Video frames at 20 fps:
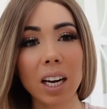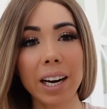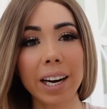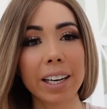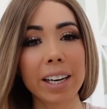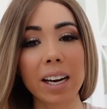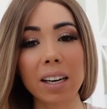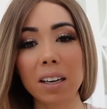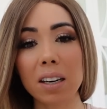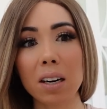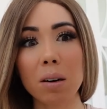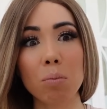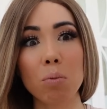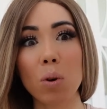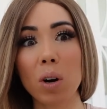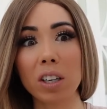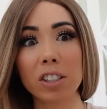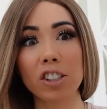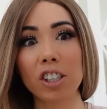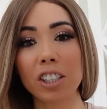ended up
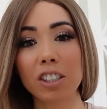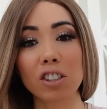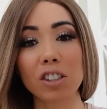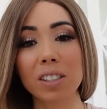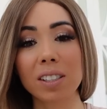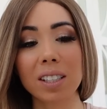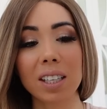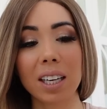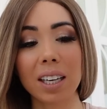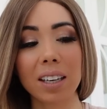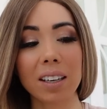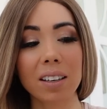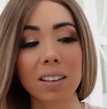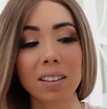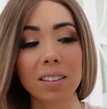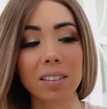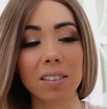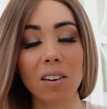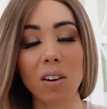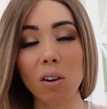watching just like
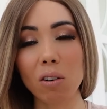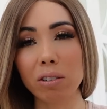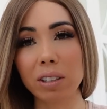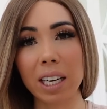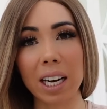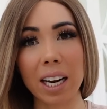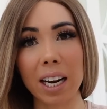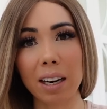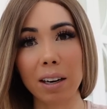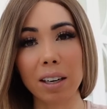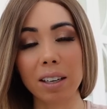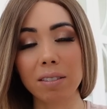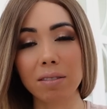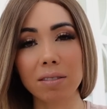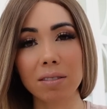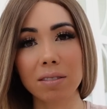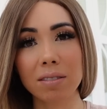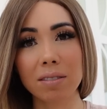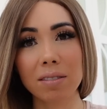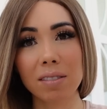all
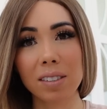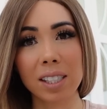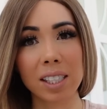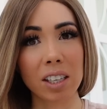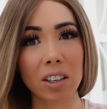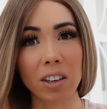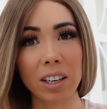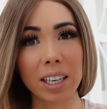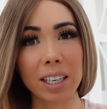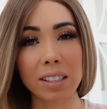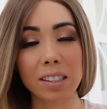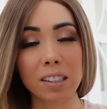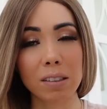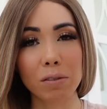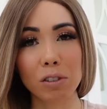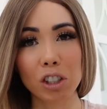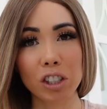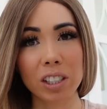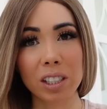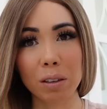day series
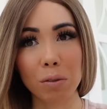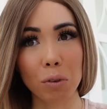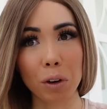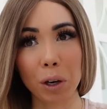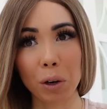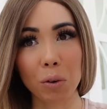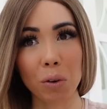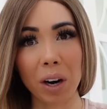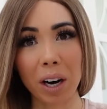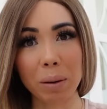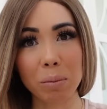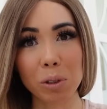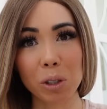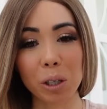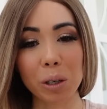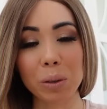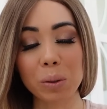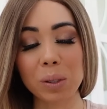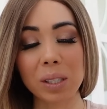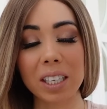of just different crime
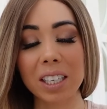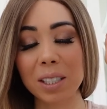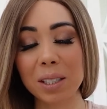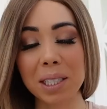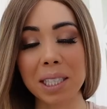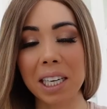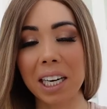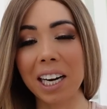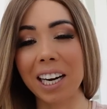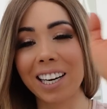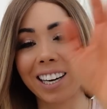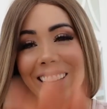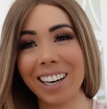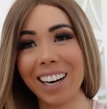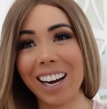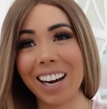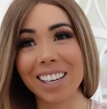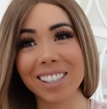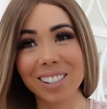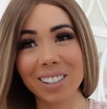shows, and it's like
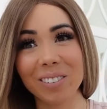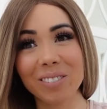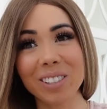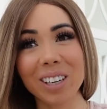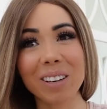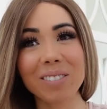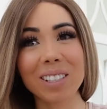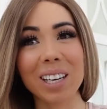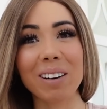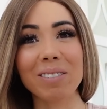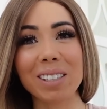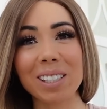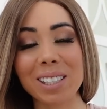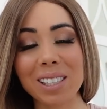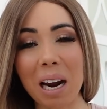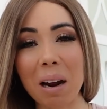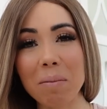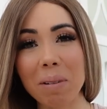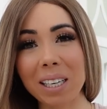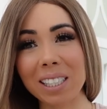I sometimes have to
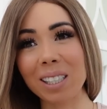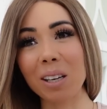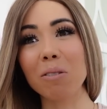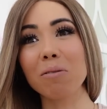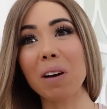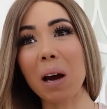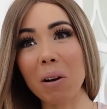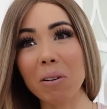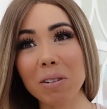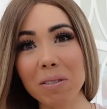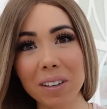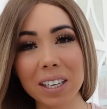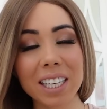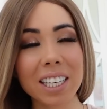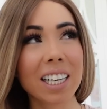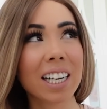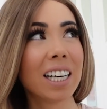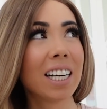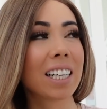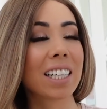snap myself out of
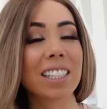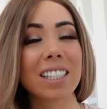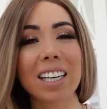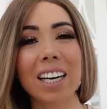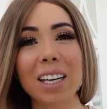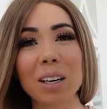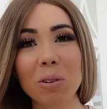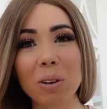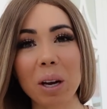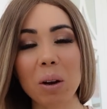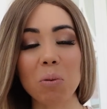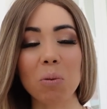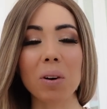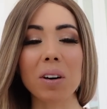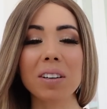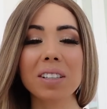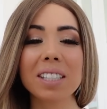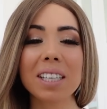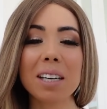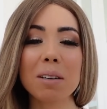it because then I don't get
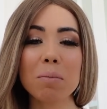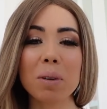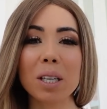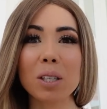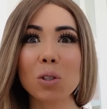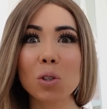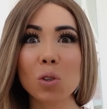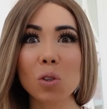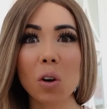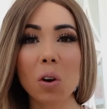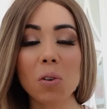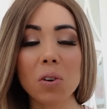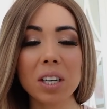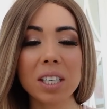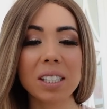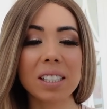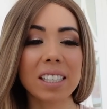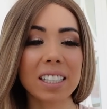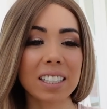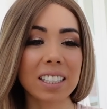work done, but it's so
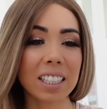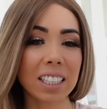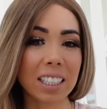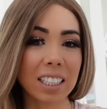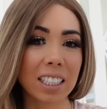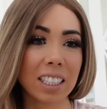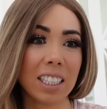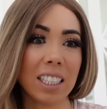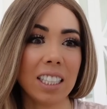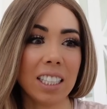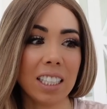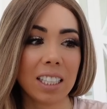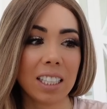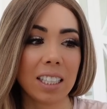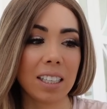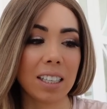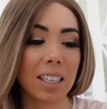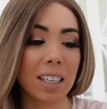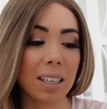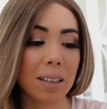addicting.
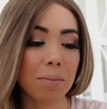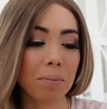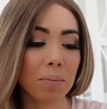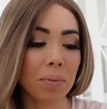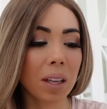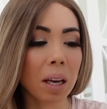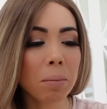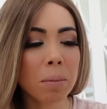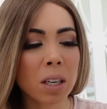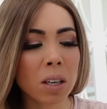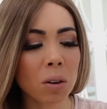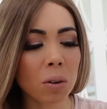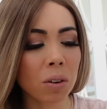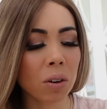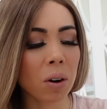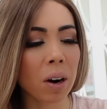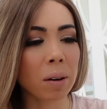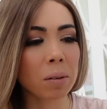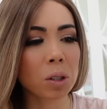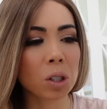Let me know
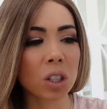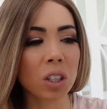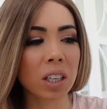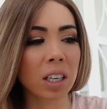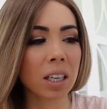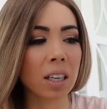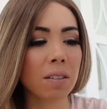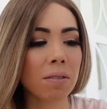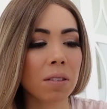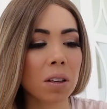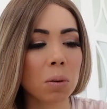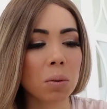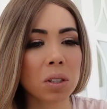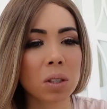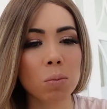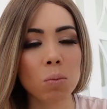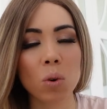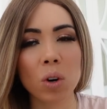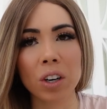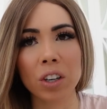though. I was looking if there
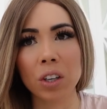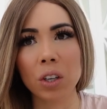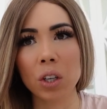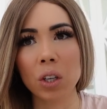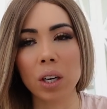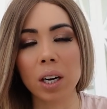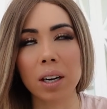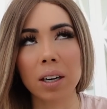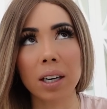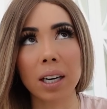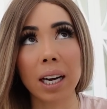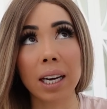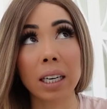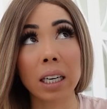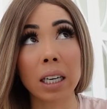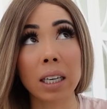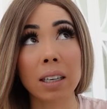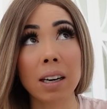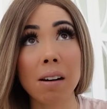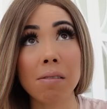was more
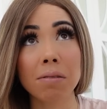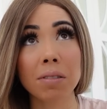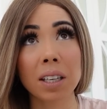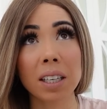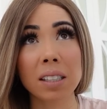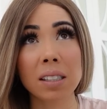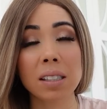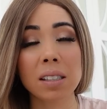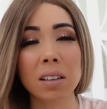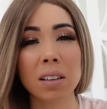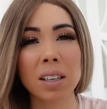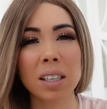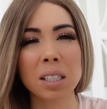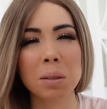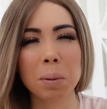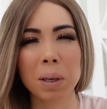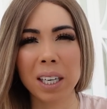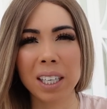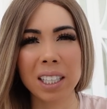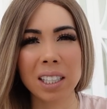any Netflix
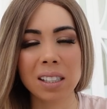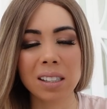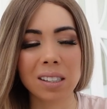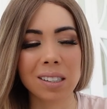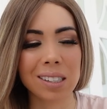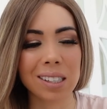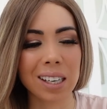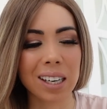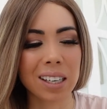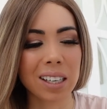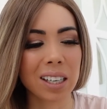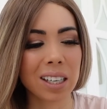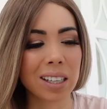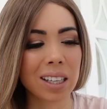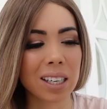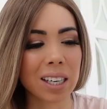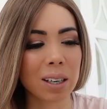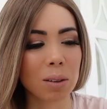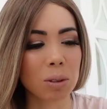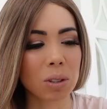series, but I didn't see any
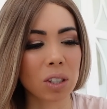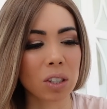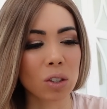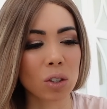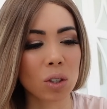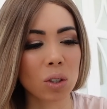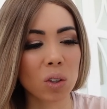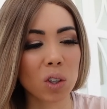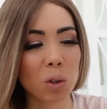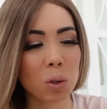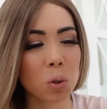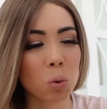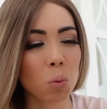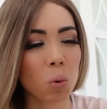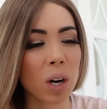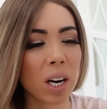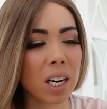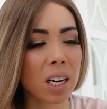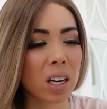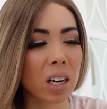that I was into. There's
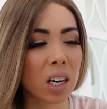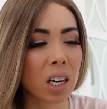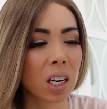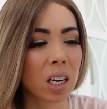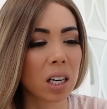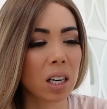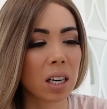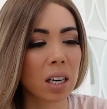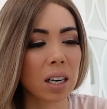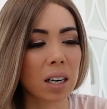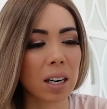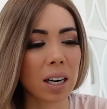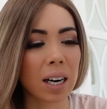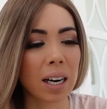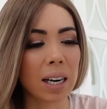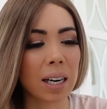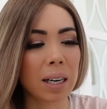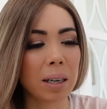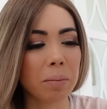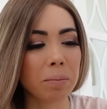one
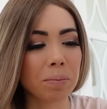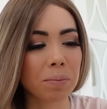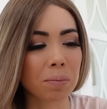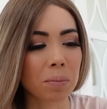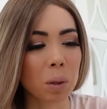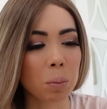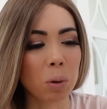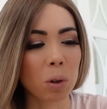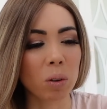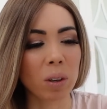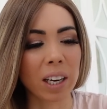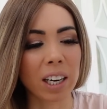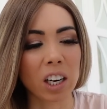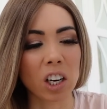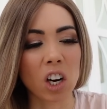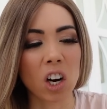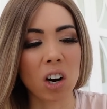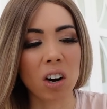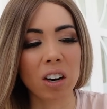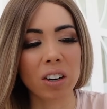about like a
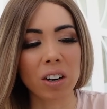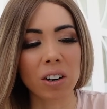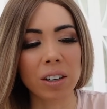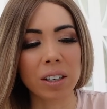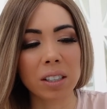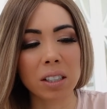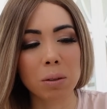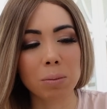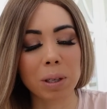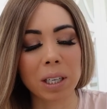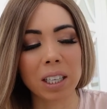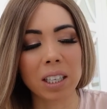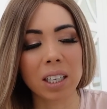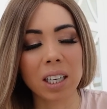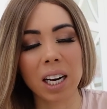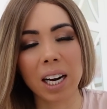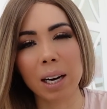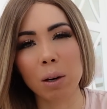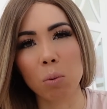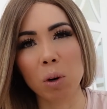con artist, but
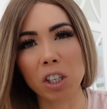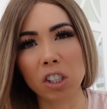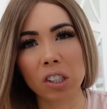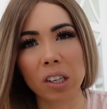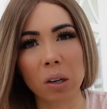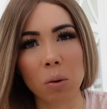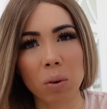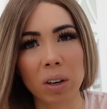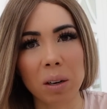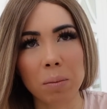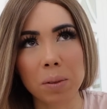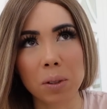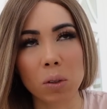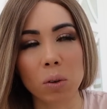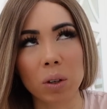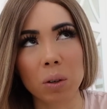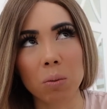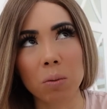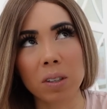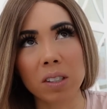I watched like one
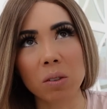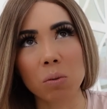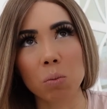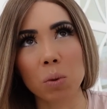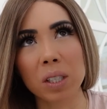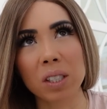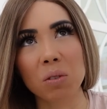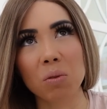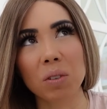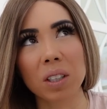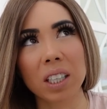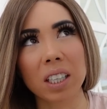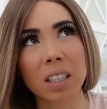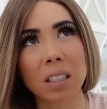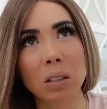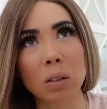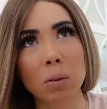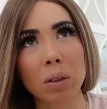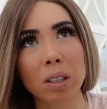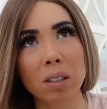episode and wasn't really
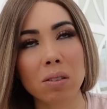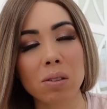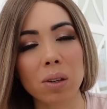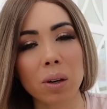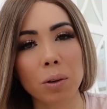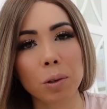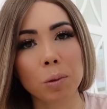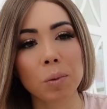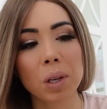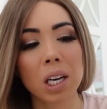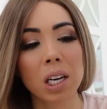into it. So